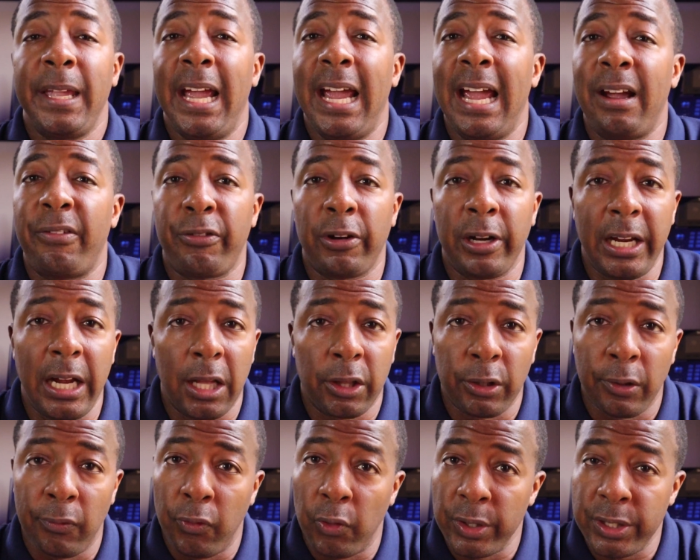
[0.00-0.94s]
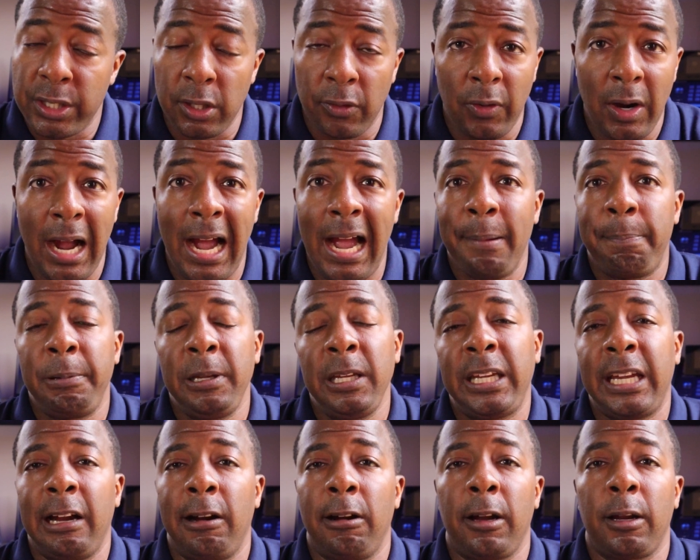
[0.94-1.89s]
every other voiceover
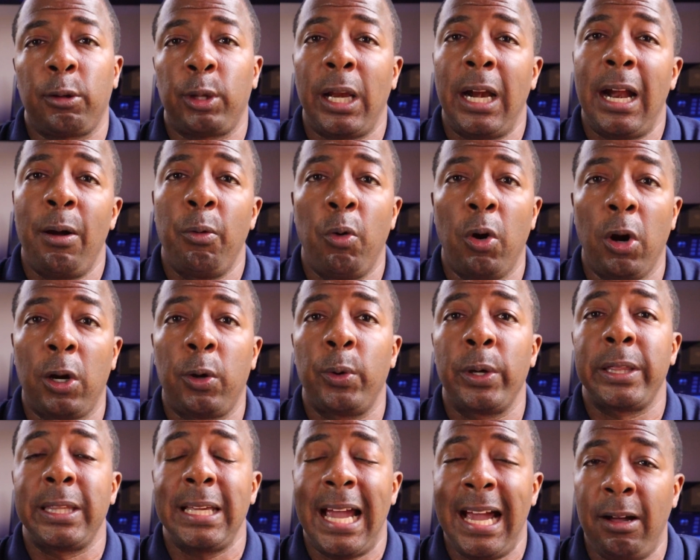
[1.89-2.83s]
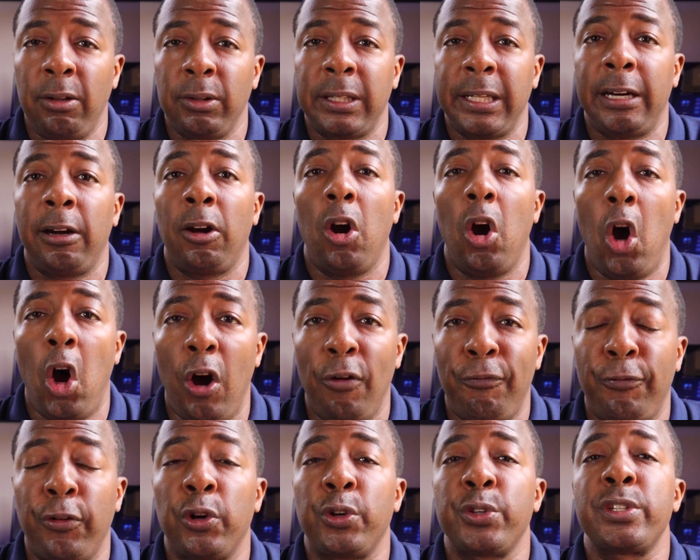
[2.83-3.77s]
IP carrier that I work with out there
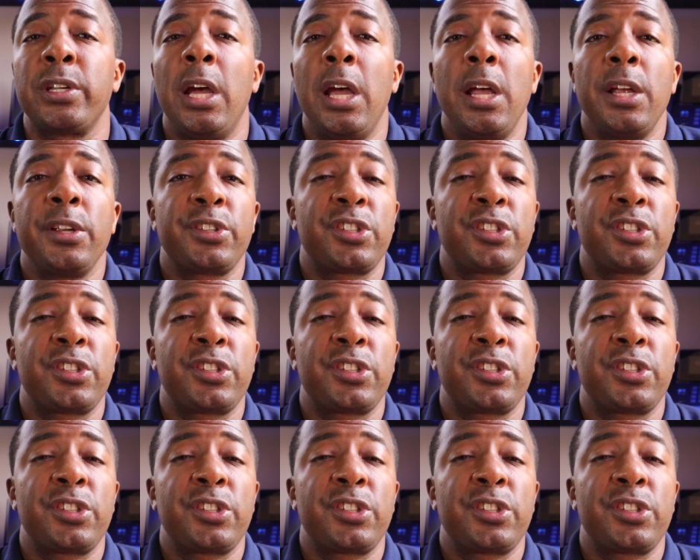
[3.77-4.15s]
offers